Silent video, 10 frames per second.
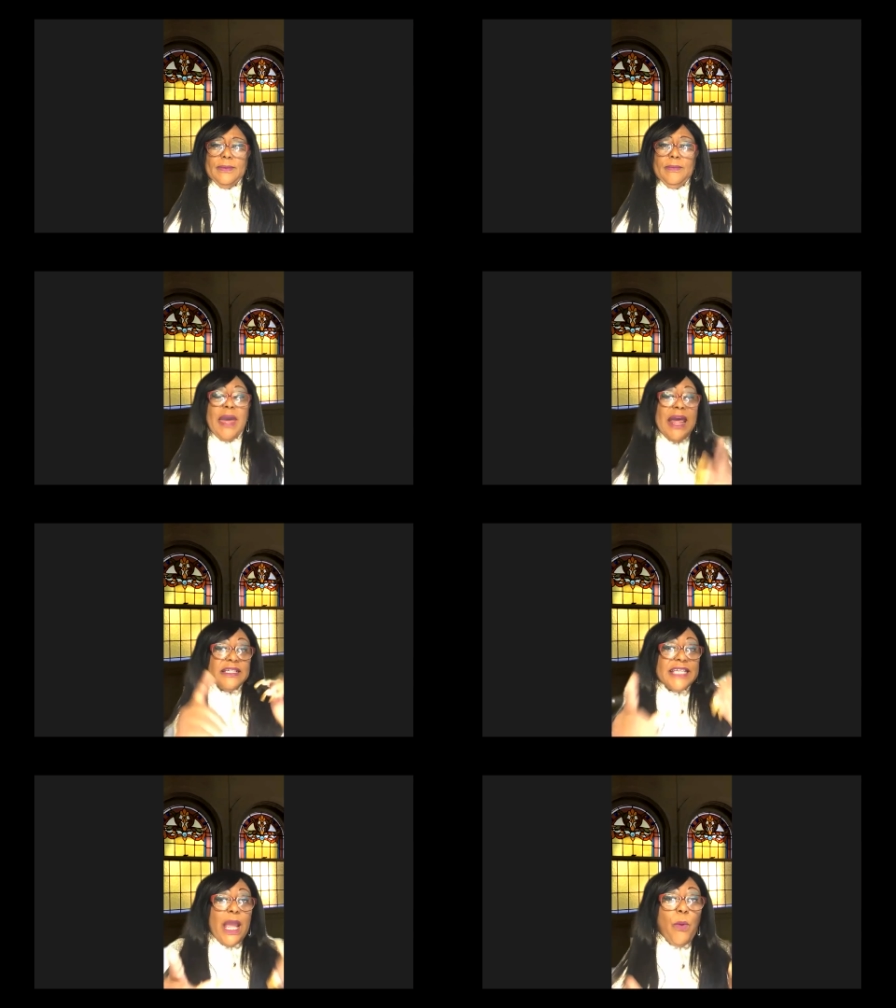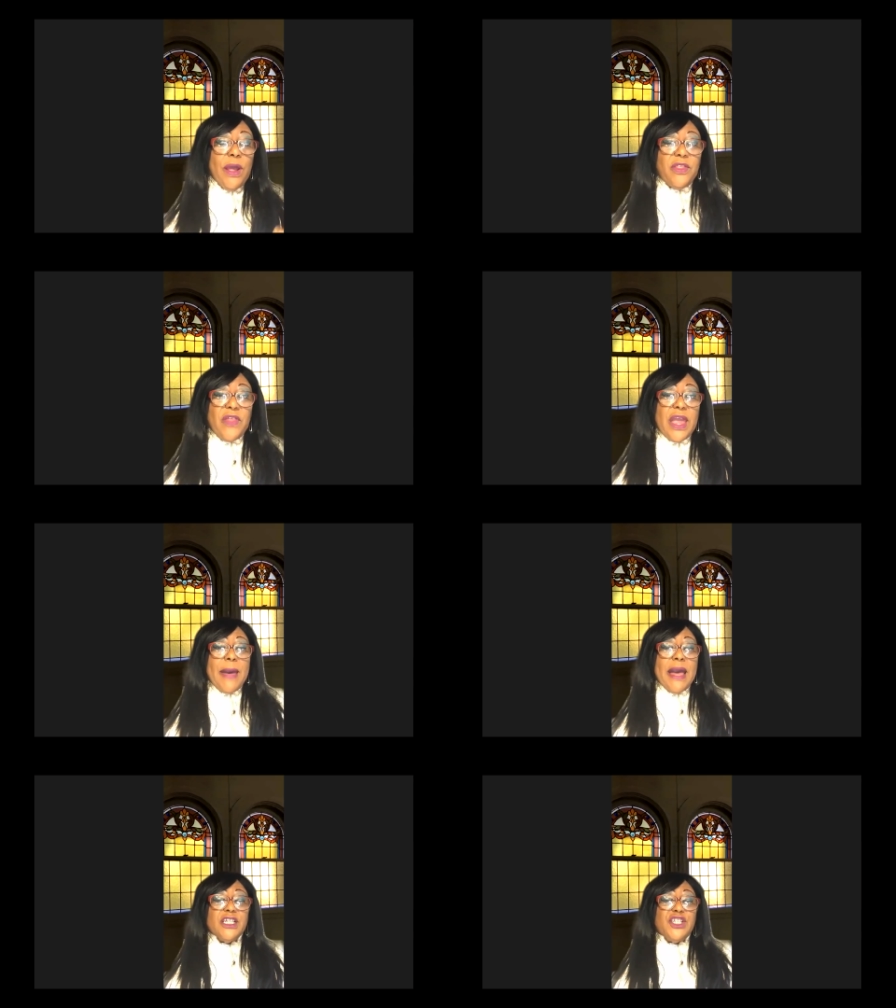But I say one thing
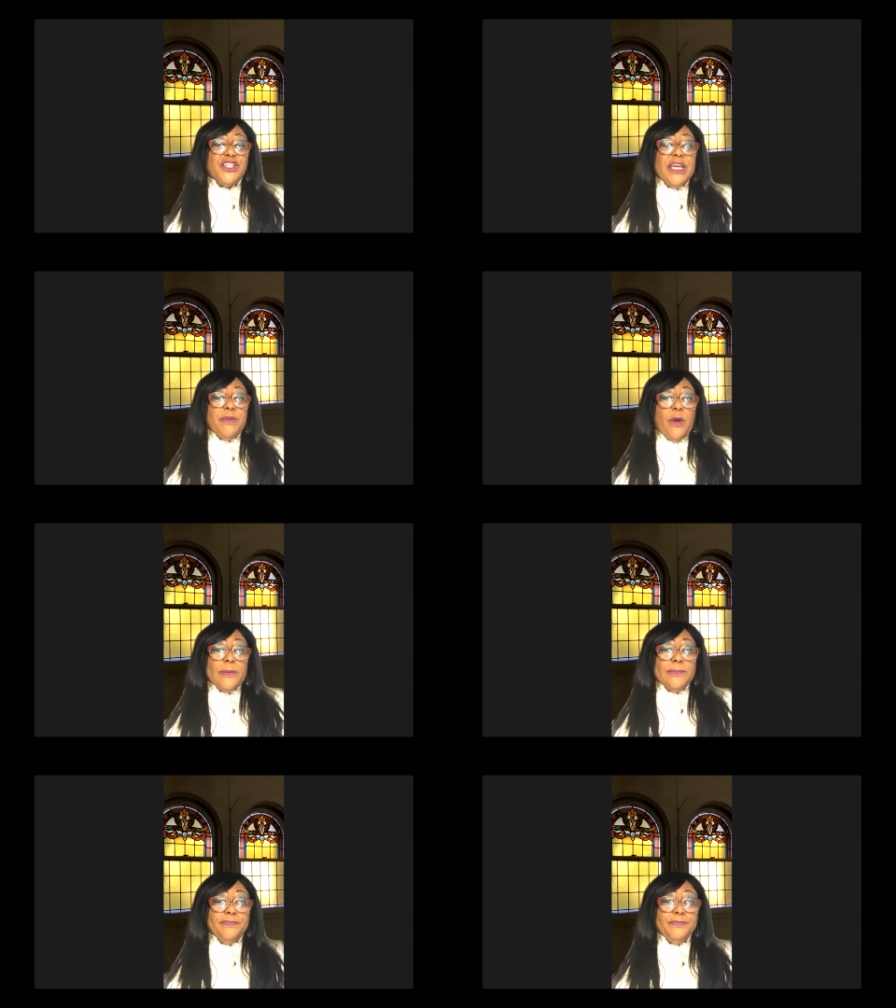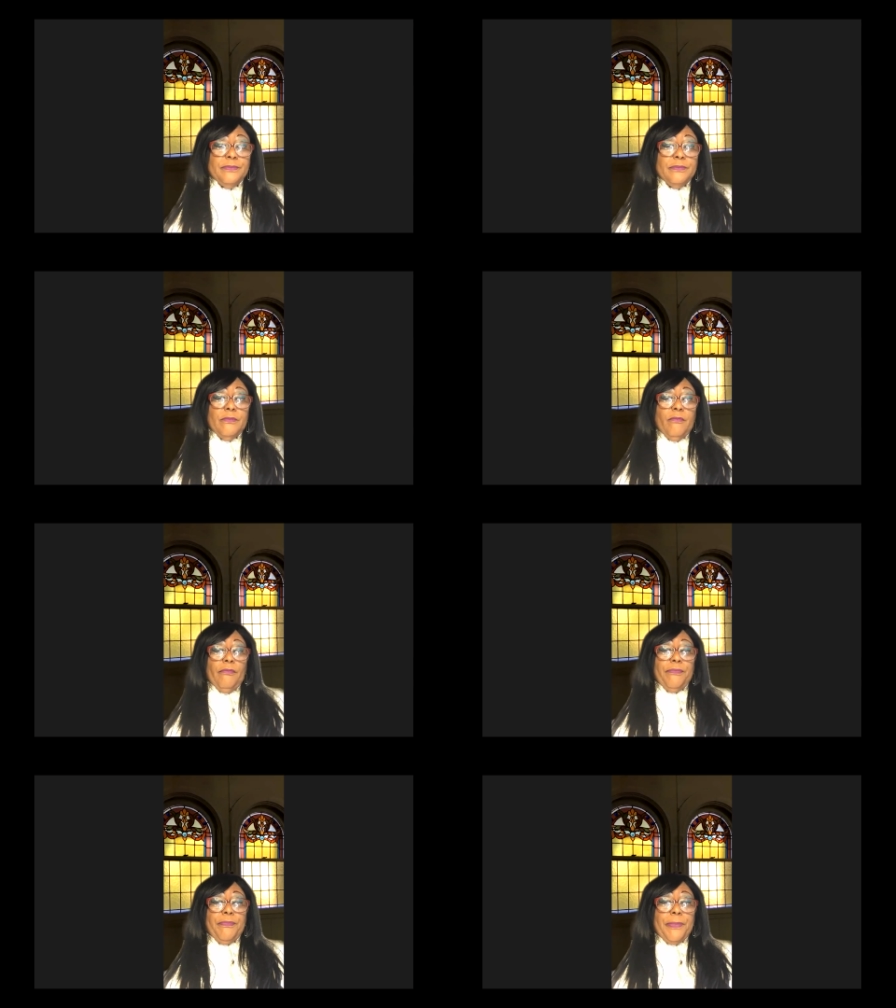about the sheep, though.
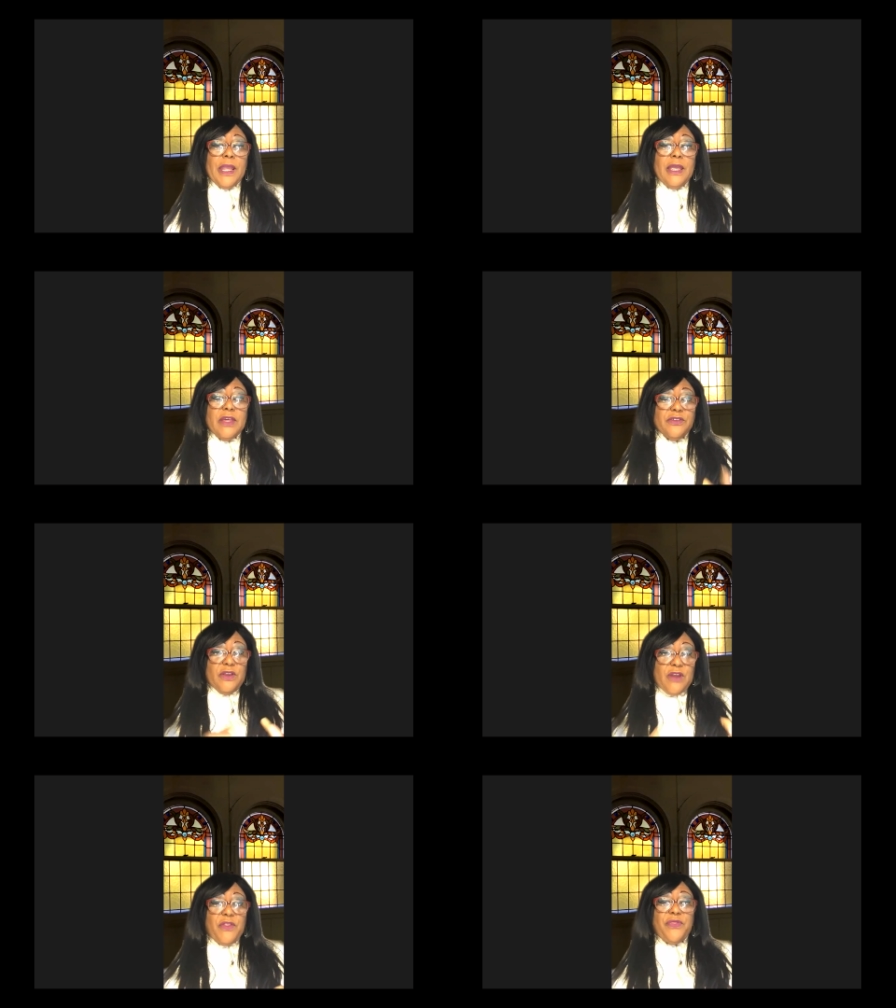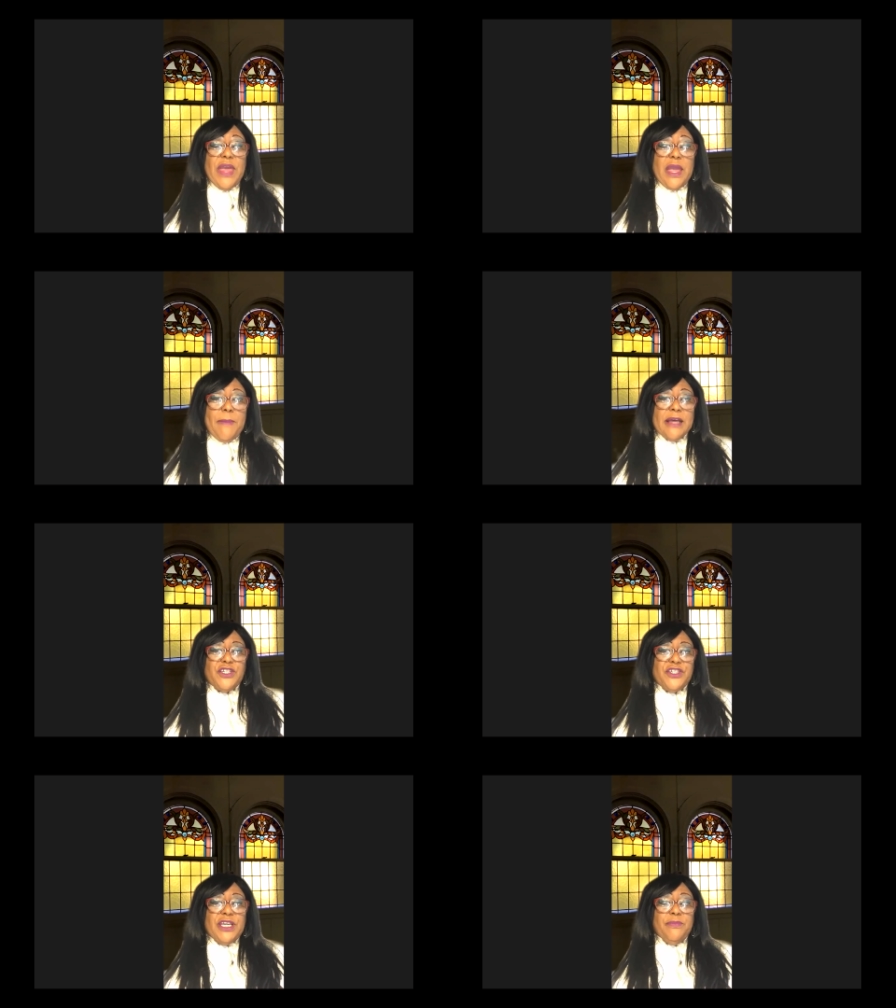There's another thing about
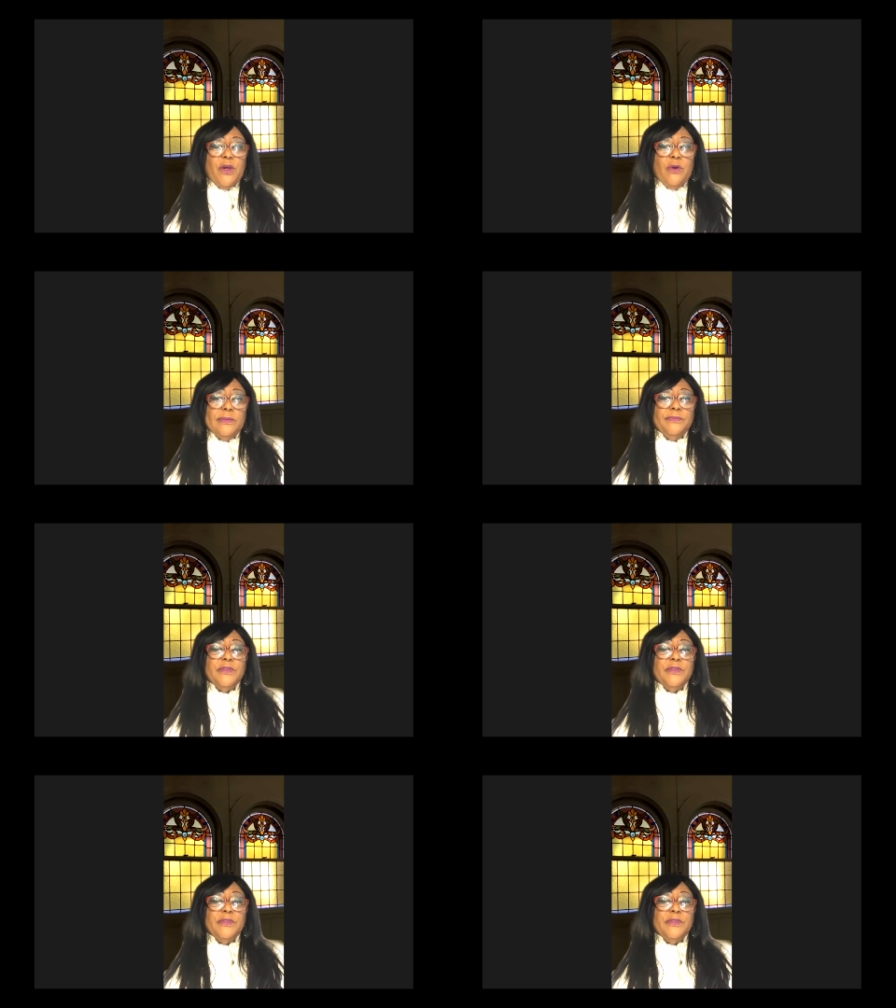sheep, though.